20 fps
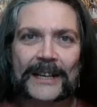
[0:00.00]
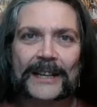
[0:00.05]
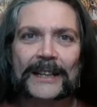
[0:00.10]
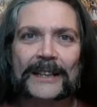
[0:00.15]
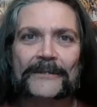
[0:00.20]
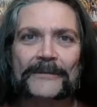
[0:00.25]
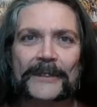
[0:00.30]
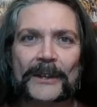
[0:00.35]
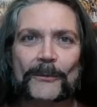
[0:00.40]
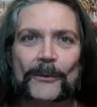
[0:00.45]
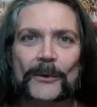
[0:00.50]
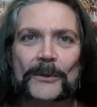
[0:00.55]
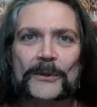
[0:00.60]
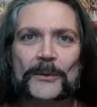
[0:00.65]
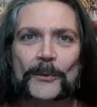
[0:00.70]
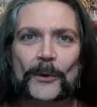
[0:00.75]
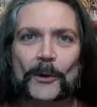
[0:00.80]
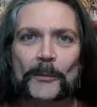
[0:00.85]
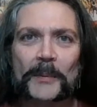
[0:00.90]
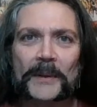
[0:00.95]
If they want
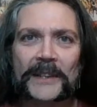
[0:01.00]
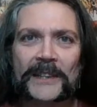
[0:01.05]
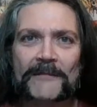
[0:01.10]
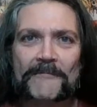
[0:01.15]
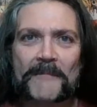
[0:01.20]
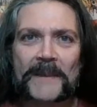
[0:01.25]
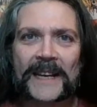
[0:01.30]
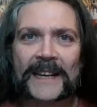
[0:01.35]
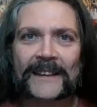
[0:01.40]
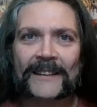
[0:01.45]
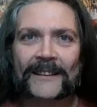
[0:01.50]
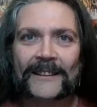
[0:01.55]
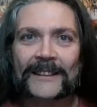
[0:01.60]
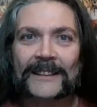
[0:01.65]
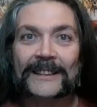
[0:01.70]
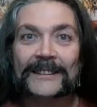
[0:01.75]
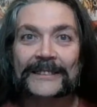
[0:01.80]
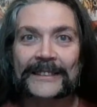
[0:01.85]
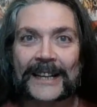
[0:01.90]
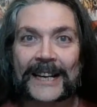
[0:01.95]
to open your mail,
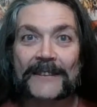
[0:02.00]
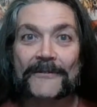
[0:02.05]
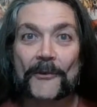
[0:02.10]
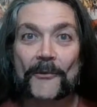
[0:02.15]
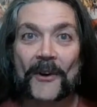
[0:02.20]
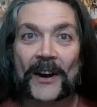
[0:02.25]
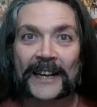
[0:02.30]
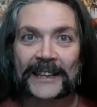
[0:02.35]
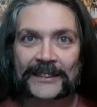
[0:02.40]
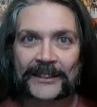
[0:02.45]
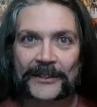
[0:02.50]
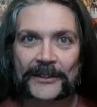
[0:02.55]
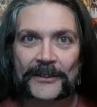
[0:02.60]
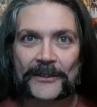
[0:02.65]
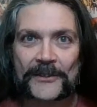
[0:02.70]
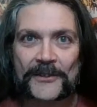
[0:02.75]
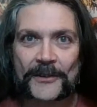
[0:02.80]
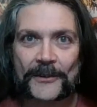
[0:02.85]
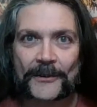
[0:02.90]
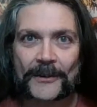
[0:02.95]
they have a right to
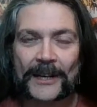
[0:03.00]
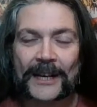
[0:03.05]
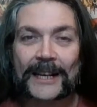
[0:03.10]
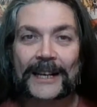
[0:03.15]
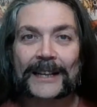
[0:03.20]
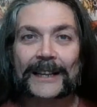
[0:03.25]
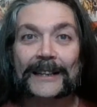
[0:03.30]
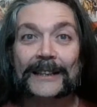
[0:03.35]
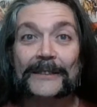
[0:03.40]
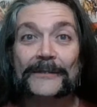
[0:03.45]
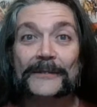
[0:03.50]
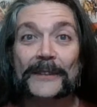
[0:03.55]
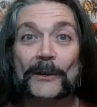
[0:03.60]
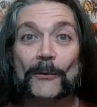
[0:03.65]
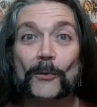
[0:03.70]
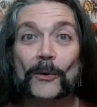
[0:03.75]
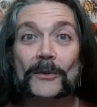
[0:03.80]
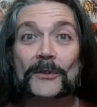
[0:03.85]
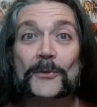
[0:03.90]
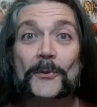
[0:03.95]
do so. If they
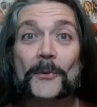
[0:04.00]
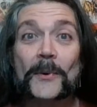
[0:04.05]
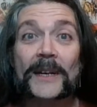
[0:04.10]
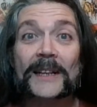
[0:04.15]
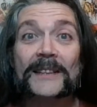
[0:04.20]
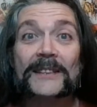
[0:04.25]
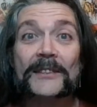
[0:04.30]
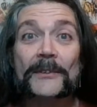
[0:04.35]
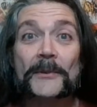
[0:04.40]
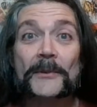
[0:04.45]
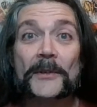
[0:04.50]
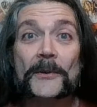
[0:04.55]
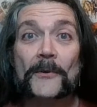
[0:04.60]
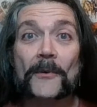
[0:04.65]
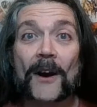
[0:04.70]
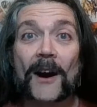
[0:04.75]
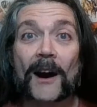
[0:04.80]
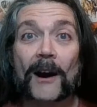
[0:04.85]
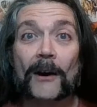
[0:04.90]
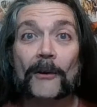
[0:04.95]
want to enter
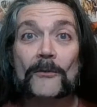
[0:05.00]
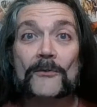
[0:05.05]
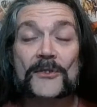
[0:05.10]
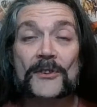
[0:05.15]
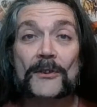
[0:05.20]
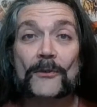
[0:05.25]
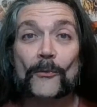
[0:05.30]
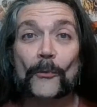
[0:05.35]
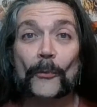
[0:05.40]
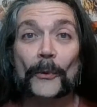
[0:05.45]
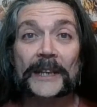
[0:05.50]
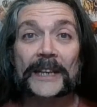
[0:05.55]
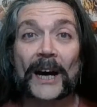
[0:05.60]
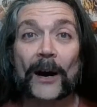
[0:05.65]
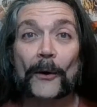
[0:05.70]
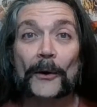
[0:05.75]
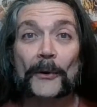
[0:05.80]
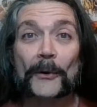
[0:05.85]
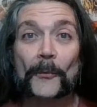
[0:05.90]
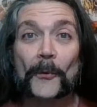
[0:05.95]
your house
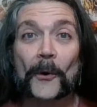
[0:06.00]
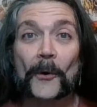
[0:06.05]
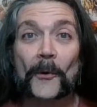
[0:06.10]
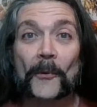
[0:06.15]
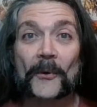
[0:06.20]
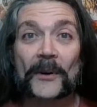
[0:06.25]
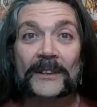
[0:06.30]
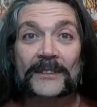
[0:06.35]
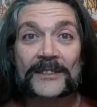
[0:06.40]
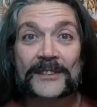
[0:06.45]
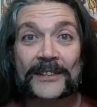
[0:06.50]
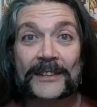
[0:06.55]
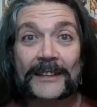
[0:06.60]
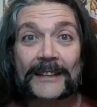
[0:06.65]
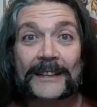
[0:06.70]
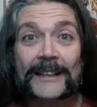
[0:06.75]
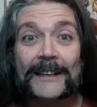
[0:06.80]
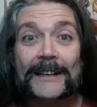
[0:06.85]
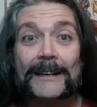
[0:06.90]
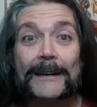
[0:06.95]
without a warrant,
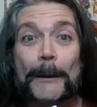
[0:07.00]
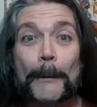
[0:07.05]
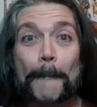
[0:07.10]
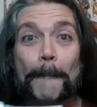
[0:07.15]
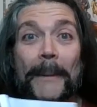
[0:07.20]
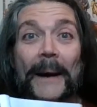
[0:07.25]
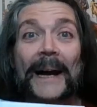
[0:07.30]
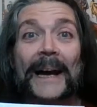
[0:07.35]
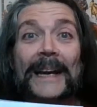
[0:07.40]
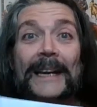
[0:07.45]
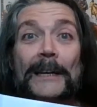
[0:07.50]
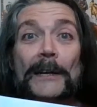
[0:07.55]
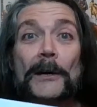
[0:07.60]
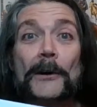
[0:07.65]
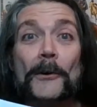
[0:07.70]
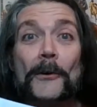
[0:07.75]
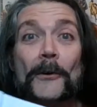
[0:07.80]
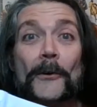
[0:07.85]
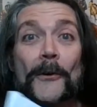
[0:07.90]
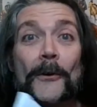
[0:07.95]
by
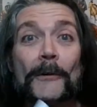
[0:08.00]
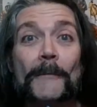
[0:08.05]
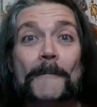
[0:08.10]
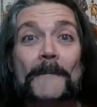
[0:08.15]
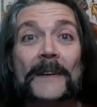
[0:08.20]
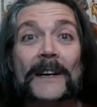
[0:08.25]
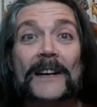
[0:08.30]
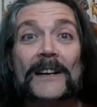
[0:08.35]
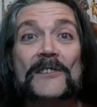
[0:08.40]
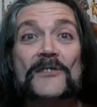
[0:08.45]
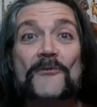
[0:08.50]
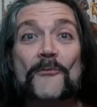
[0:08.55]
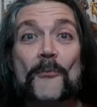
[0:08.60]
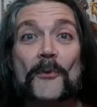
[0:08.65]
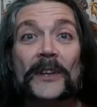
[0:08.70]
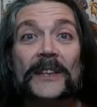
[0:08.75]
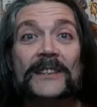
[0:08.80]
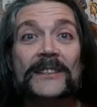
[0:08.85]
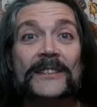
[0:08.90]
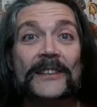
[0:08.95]
law, as
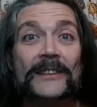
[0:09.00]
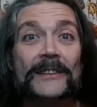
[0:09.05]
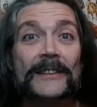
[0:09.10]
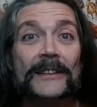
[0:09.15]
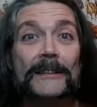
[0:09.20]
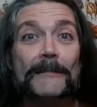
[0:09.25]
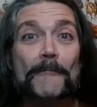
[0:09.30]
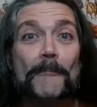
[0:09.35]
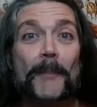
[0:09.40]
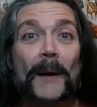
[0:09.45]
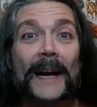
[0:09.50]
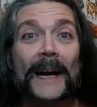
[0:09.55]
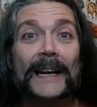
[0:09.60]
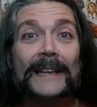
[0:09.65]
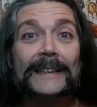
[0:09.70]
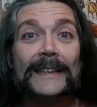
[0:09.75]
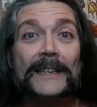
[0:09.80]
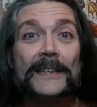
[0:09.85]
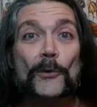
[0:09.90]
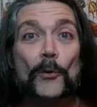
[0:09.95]
written by
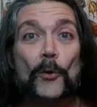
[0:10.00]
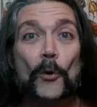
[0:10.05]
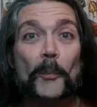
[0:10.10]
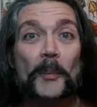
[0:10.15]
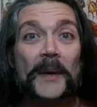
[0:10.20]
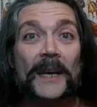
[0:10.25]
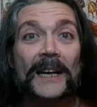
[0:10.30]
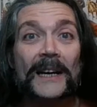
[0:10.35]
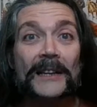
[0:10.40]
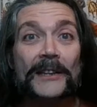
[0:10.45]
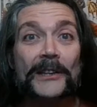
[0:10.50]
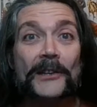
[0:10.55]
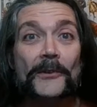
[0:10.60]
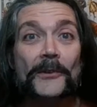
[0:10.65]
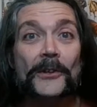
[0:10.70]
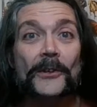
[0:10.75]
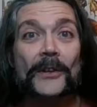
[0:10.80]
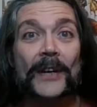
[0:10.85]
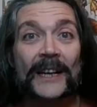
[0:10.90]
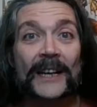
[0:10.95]
the European
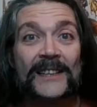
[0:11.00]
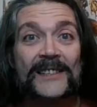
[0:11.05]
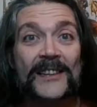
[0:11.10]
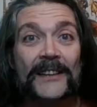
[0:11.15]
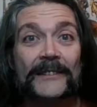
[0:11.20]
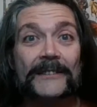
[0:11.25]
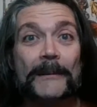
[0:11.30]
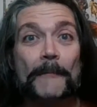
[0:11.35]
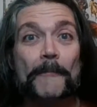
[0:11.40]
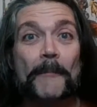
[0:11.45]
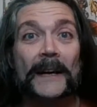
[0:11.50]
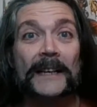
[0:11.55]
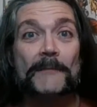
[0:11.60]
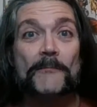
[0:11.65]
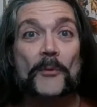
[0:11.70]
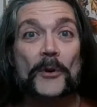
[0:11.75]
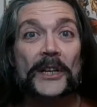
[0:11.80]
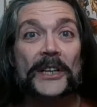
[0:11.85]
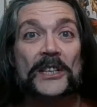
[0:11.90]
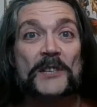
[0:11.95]
Union and accepted by the
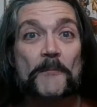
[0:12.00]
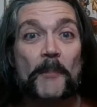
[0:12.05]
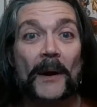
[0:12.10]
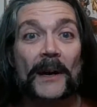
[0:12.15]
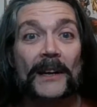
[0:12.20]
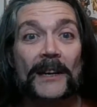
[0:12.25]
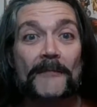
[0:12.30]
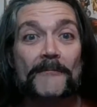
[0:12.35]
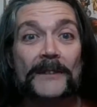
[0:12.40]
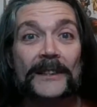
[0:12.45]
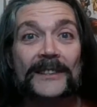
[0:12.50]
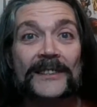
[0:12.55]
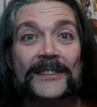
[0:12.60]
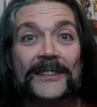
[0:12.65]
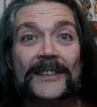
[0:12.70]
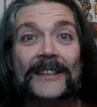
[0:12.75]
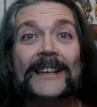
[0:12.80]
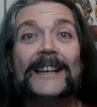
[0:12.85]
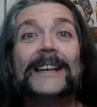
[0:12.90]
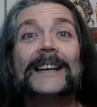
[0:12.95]
British Parliament,
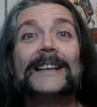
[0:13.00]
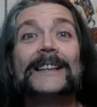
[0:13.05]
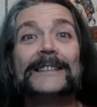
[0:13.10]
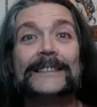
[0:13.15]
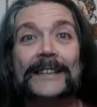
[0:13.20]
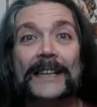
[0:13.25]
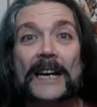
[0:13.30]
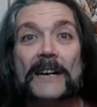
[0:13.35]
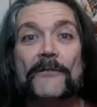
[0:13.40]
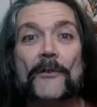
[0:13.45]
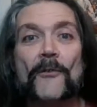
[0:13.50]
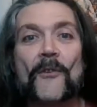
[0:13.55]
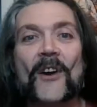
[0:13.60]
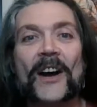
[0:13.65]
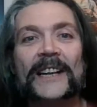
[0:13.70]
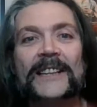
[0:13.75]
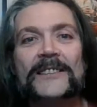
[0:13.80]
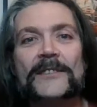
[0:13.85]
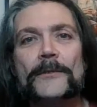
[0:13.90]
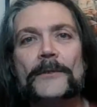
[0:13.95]
they have a
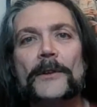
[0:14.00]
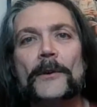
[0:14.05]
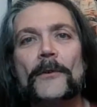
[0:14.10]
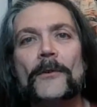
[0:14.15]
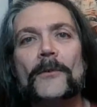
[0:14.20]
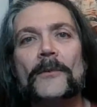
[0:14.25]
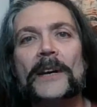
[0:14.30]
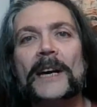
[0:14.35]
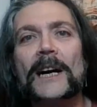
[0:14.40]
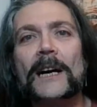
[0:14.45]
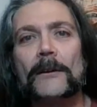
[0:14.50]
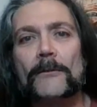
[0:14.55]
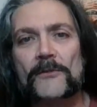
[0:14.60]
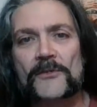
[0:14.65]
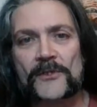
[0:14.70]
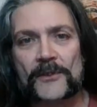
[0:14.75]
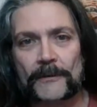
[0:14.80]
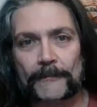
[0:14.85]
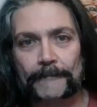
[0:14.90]
right to your own house.